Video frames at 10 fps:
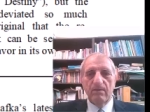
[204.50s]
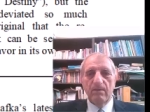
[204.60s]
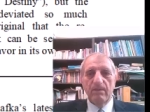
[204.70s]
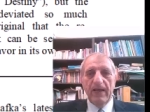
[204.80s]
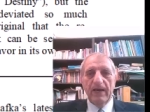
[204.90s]

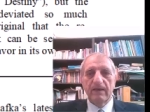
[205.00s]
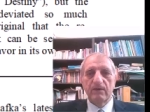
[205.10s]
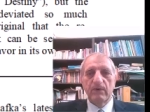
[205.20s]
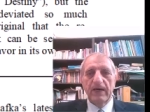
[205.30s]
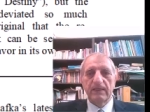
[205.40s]
Black
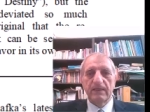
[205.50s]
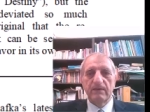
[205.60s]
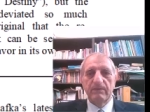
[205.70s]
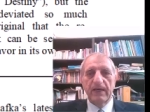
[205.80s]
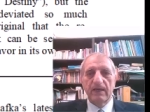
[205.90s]
and White at
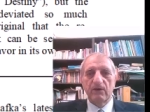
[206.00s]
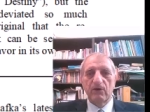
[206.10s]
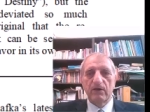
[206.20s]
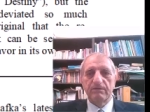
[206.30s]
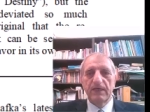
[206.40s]
the Beck and
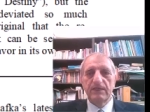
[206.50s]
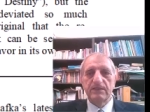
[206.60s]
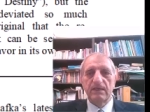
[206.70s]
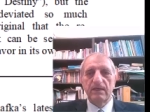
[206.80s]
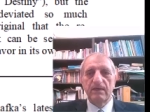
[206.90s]
Call of
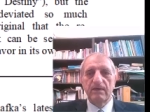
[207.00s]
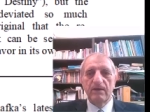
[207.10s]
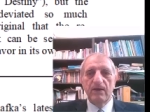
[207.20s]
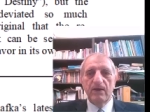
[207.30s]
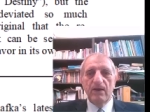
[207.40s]
Destiny,
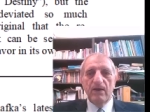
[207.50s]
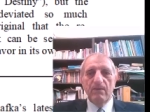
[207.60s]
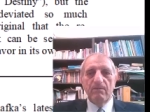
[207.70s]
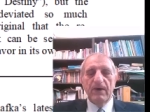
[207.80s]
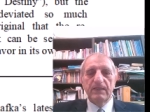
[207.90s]

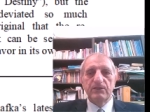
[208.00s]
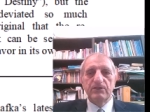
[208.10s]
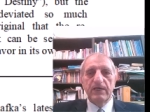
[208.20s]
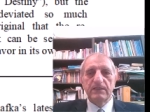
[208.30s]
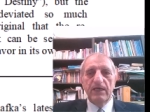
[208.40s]
but the
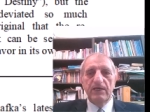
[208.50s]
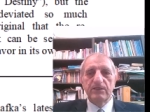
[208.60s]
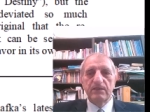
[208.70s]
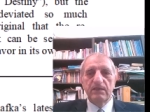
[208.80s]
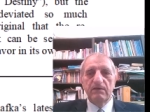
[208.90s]

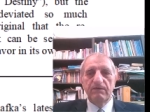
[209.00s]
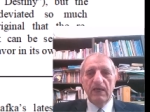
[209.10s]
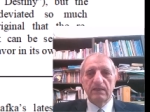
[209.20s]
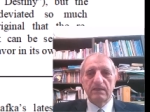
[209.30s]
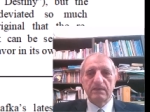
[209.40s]
translation
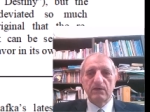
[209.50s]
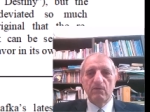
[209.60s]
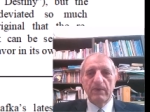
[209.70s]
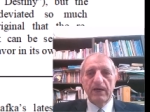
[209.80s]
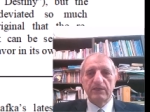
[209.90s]
deviated
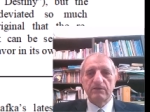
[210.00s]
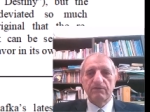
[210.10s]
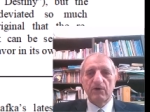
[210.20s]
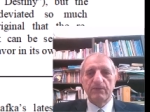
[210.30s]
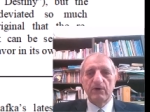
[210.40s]
so much
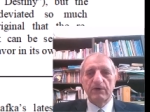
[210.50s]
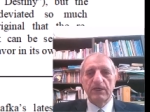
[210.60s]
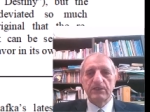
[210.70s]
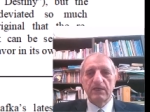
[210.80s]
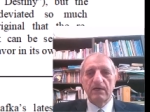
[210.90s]
from the
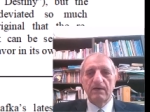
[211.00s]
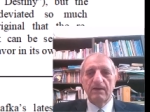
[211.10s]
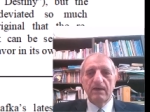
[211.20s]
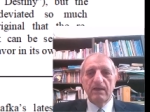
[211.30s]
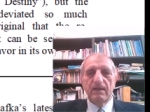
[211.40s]
original
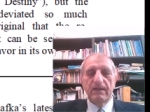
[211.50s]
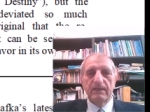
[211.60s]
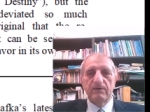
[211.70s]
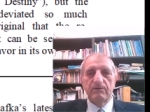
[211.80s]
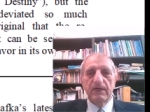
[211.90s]
that
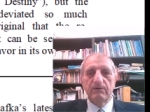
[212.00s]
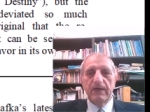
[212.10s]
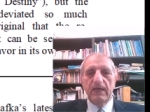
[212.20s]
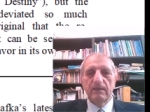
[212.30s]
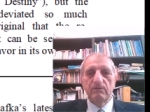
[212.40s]
the
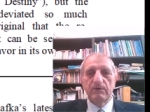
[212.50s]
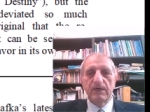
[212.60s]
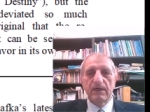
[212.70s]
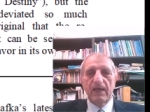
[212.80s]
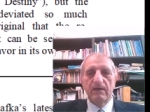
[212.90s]
recreated
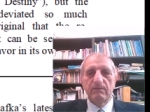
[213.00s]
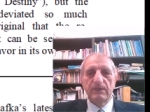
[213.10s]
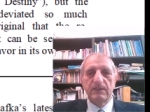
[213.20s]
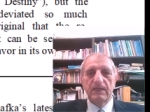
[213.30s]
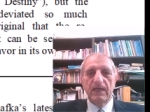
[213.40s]
work can be
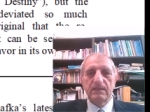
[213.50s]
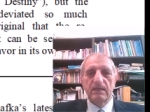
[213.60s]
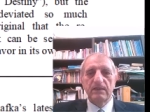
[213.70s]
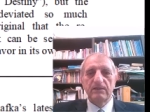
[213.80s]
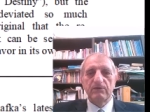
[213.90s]
seen as
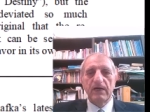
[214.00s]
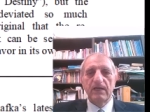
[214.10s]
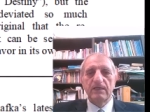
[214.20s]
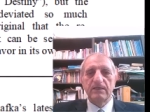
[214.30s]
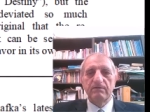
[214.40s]
a
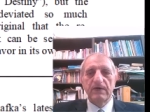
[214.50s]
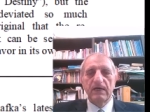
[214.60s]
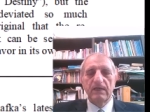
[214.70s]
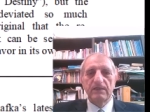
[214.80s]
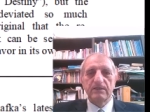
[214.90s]
literary endeavor
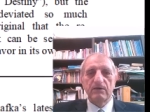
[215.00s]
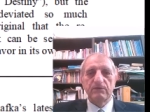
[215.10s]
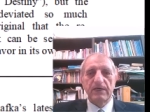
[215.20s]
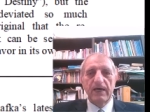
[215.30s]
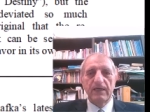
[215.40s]
in its
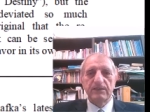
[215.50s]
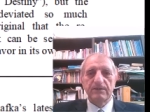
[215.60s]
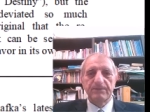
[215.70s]
own right.